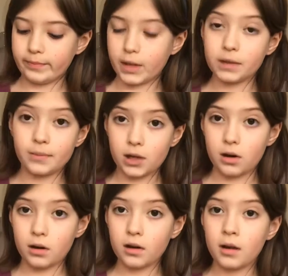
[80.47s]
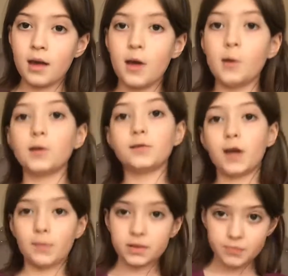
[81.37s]
that's my dog. His
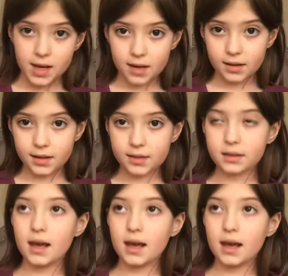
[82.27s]
name is Binks.